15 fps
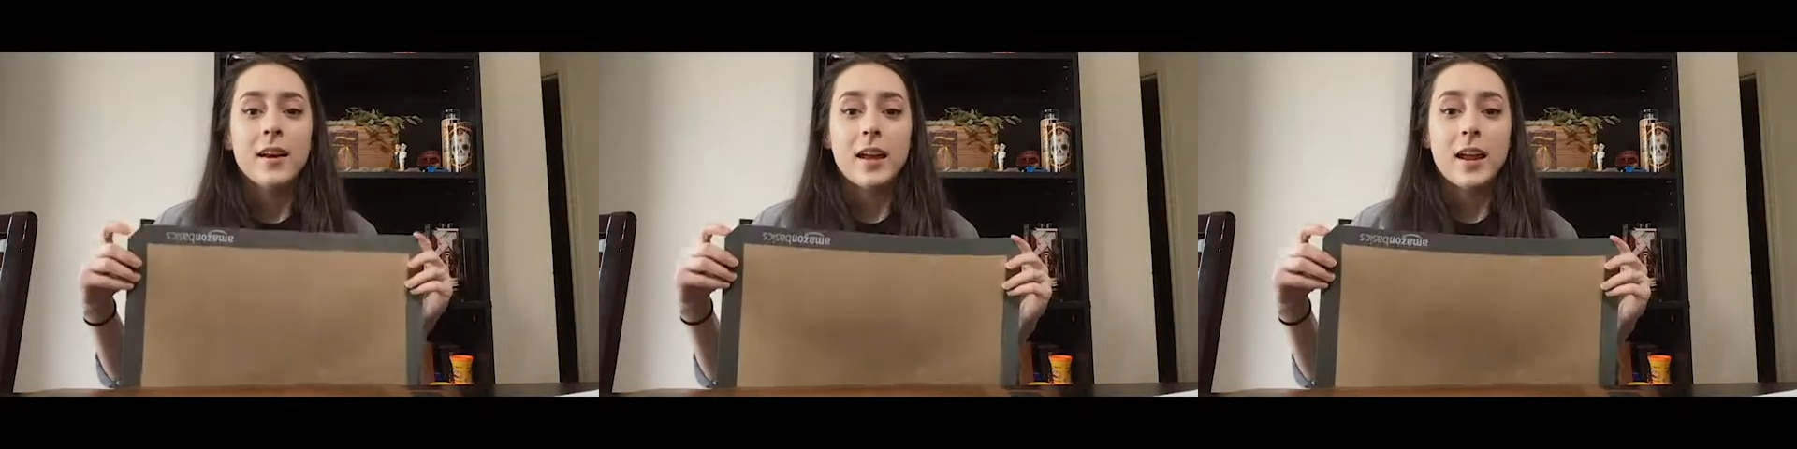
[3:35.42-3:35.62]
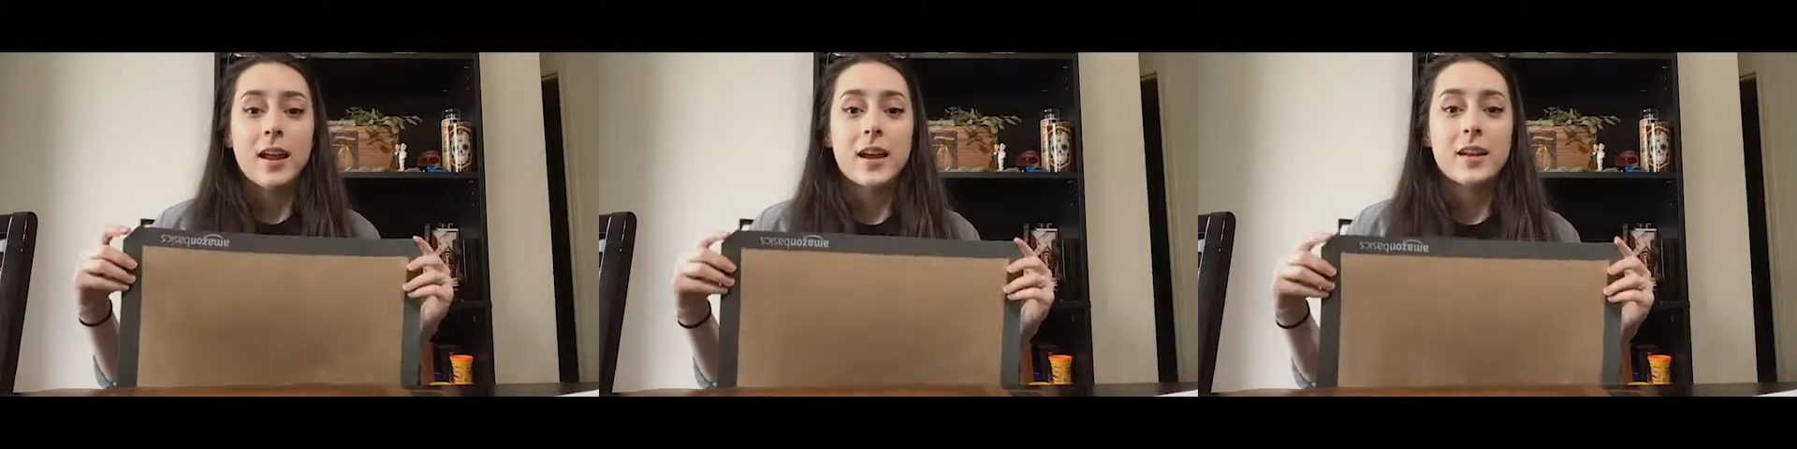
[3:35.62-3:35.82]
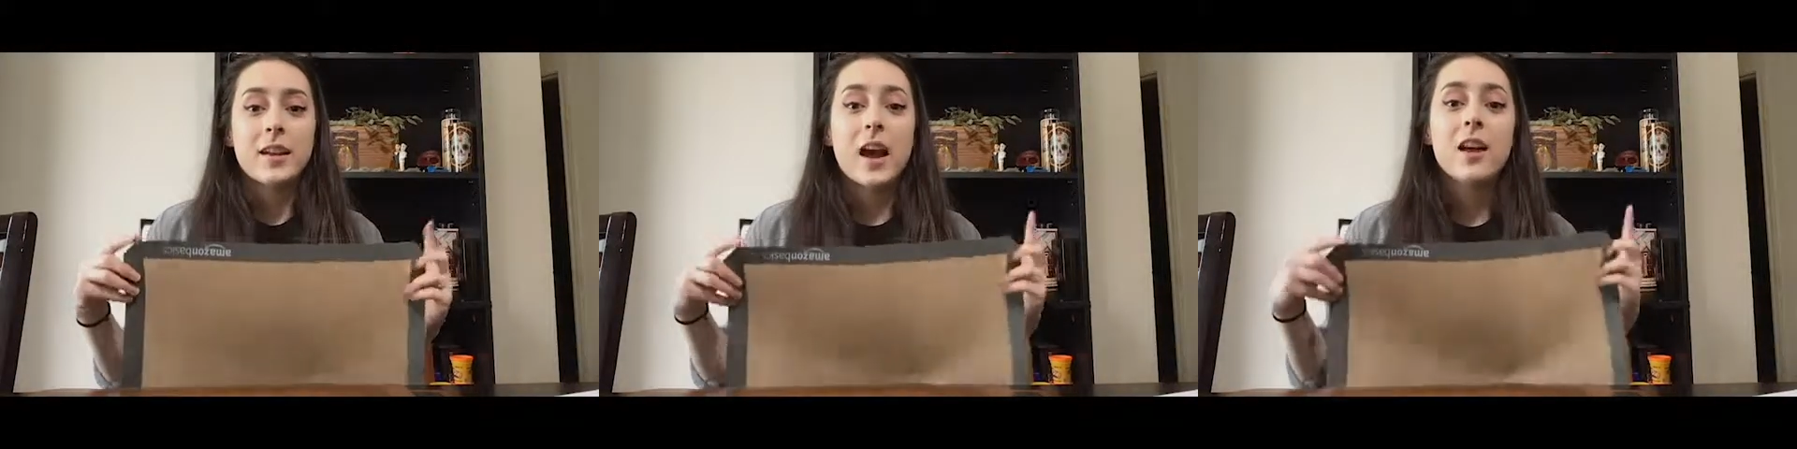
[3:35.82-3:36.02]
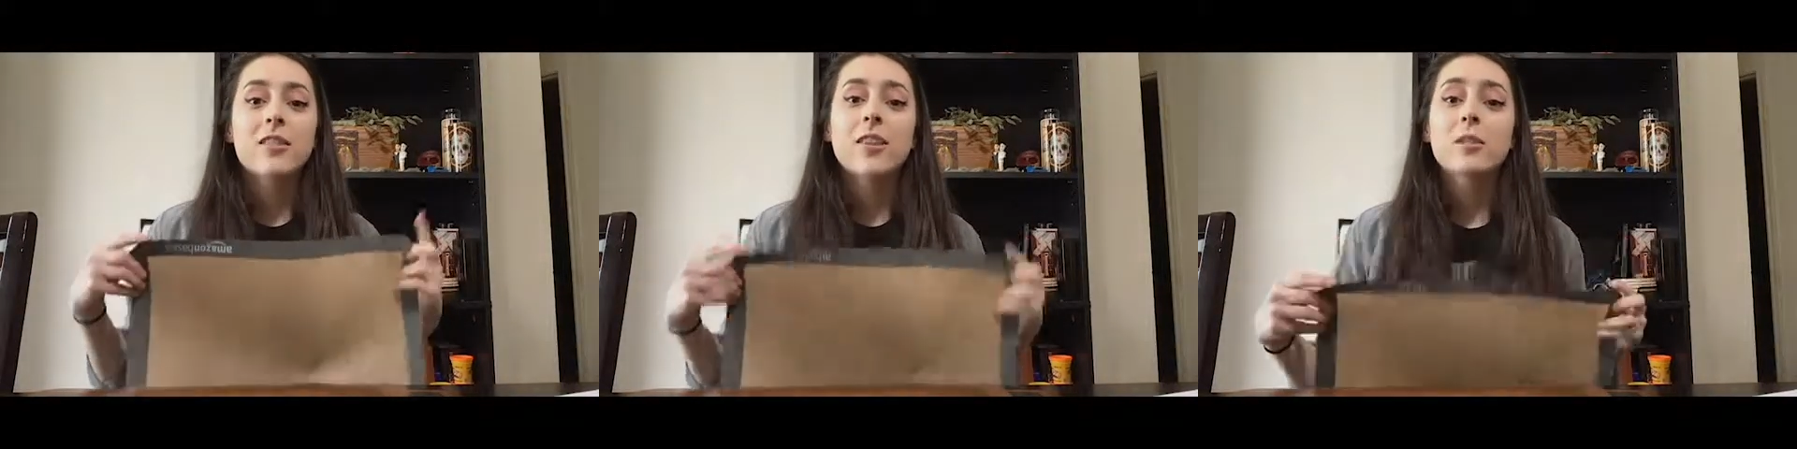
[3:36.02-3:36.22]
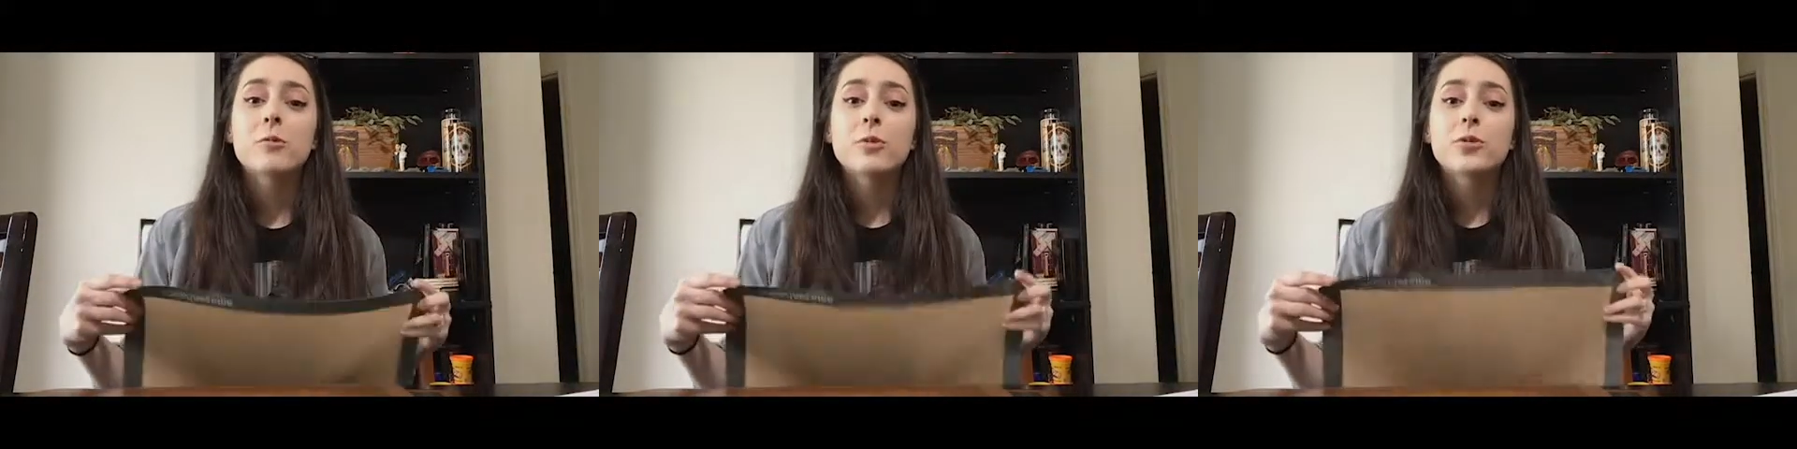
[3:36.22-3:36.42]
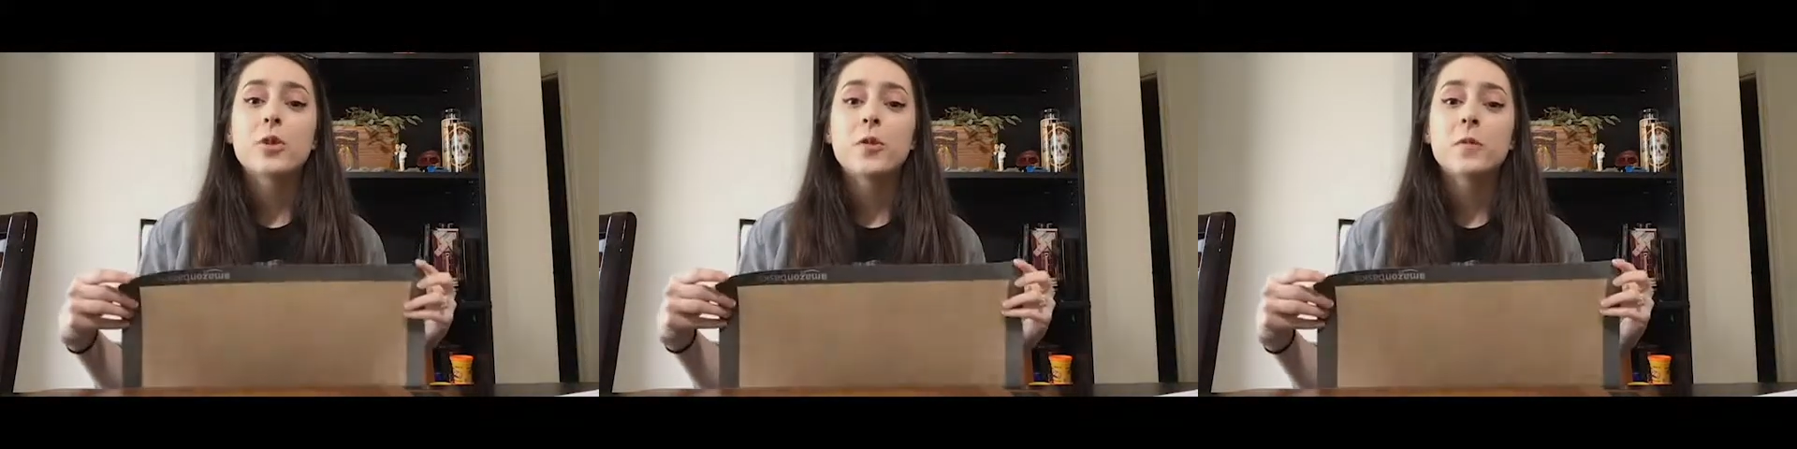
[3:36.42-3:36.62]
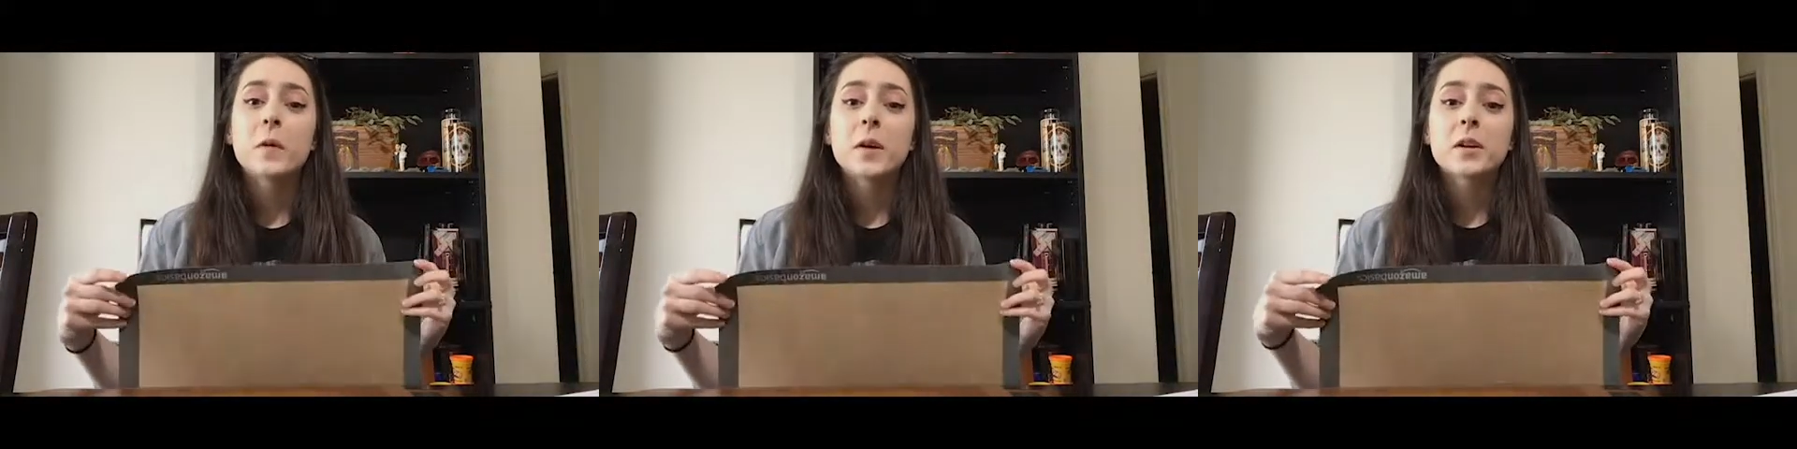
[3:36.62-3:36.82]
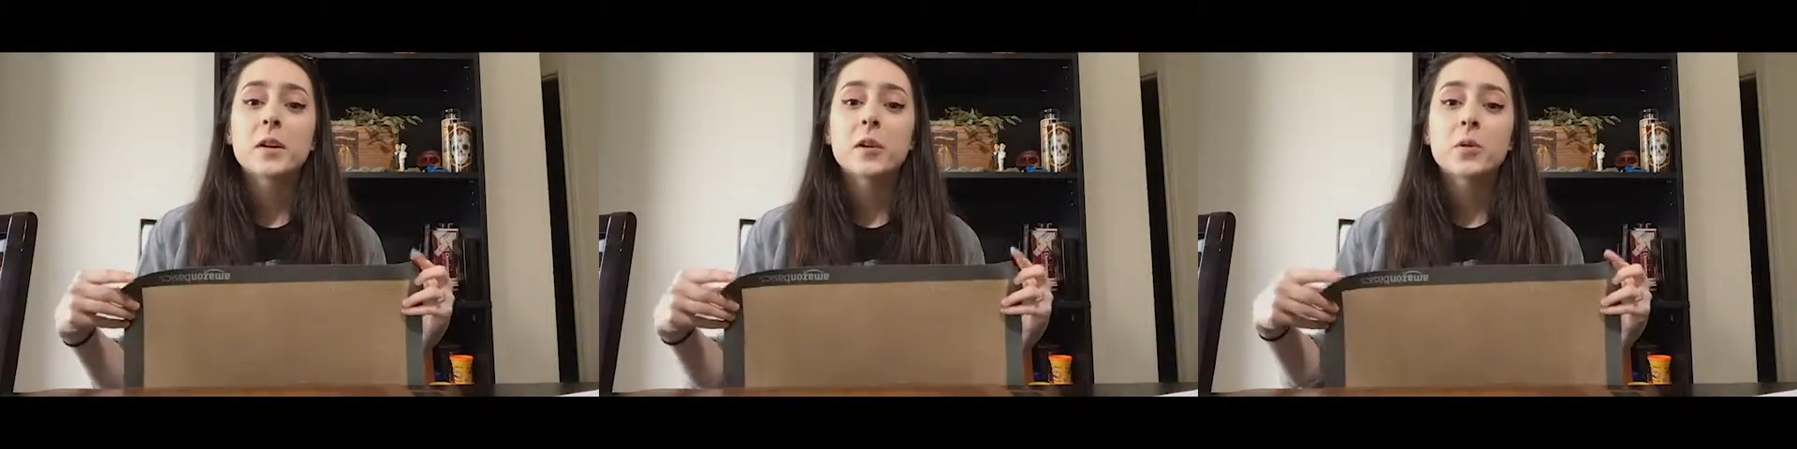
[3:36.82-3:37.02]
and I thought it was so
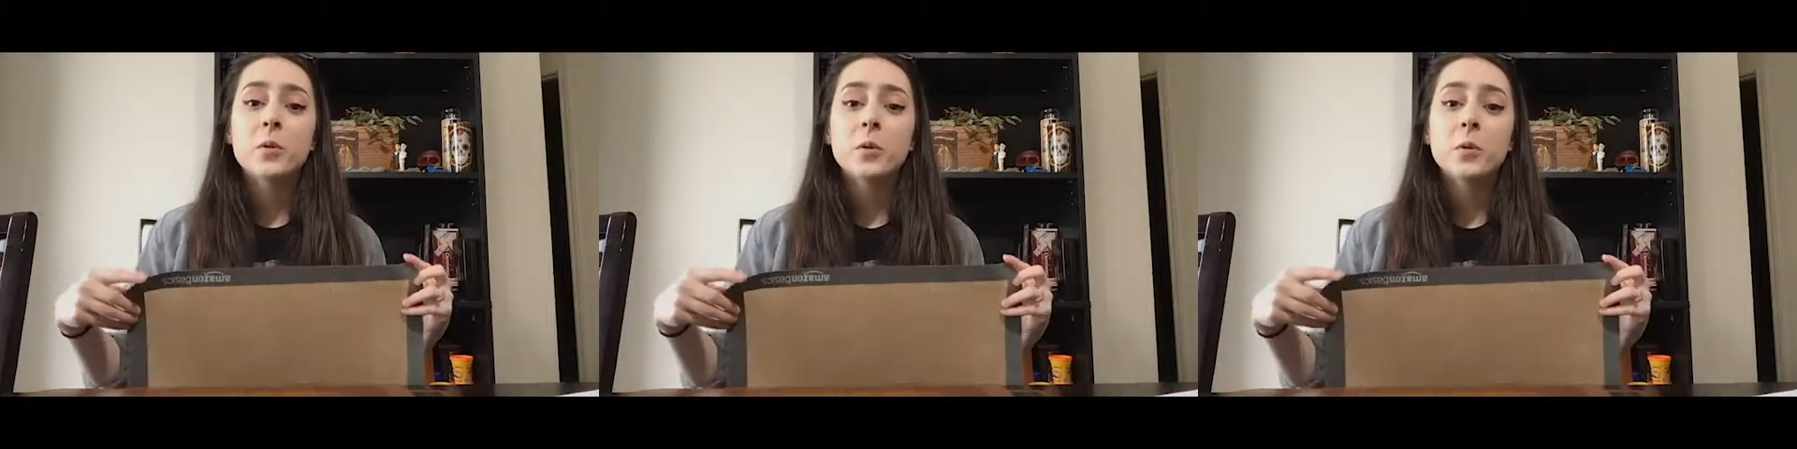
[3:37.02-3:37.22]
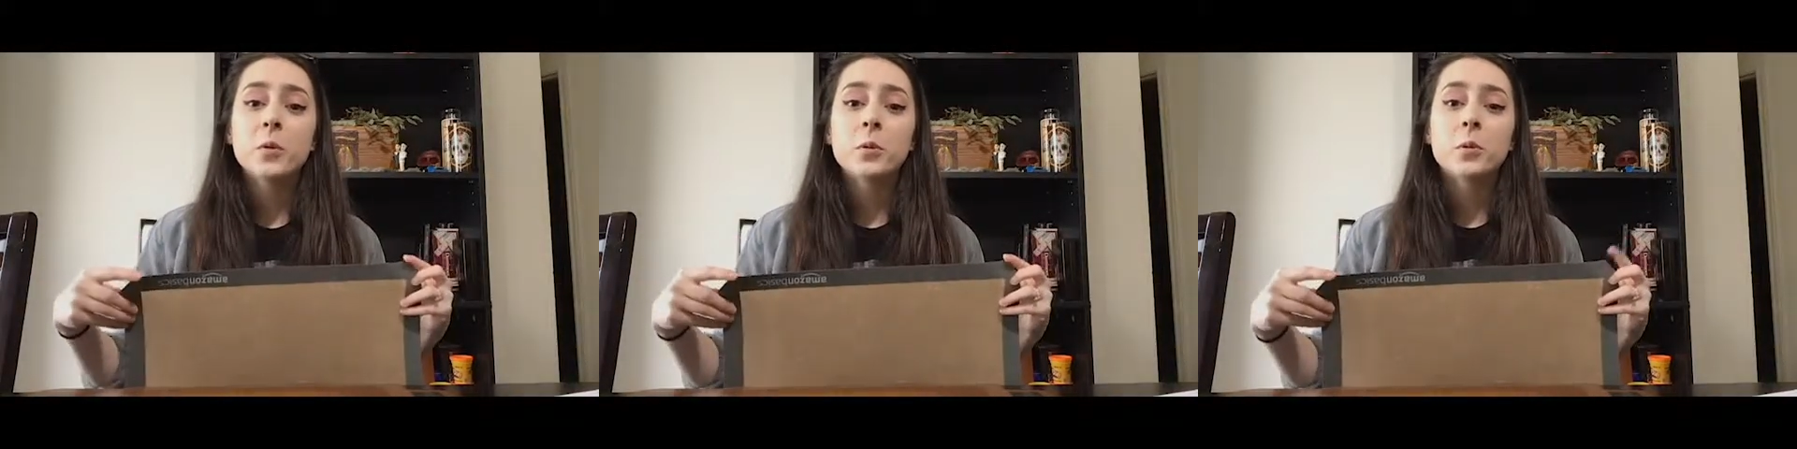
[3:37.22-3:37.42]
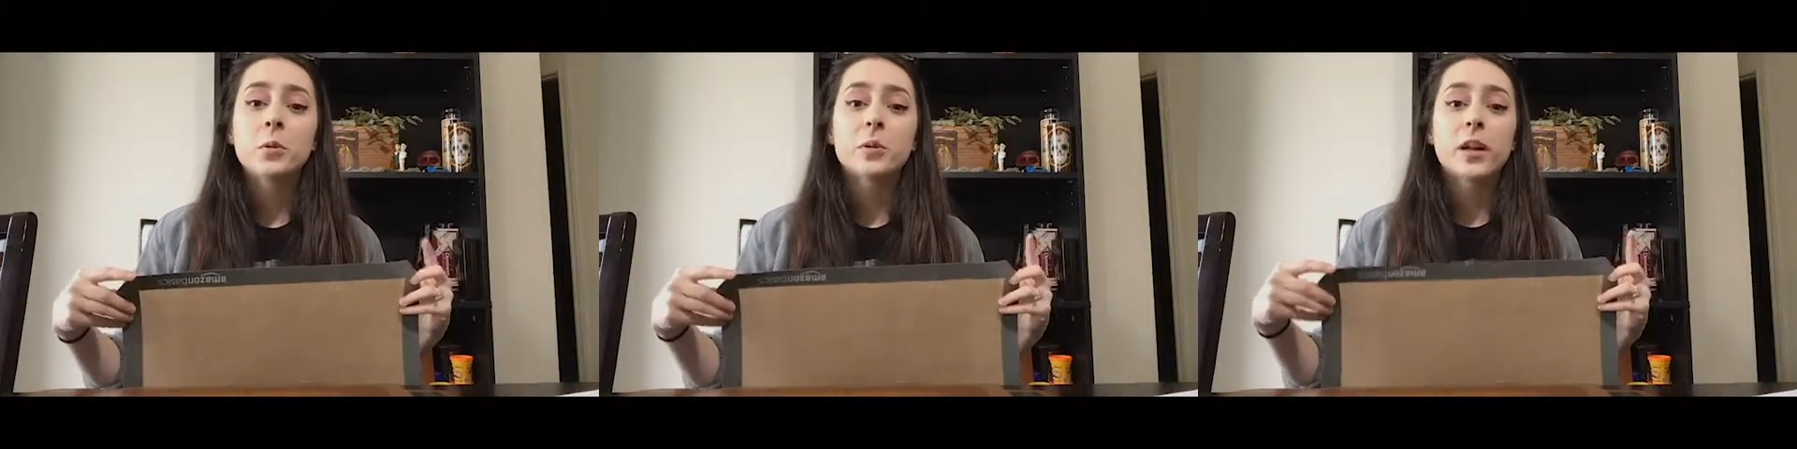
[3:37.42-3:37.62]
fucking cool.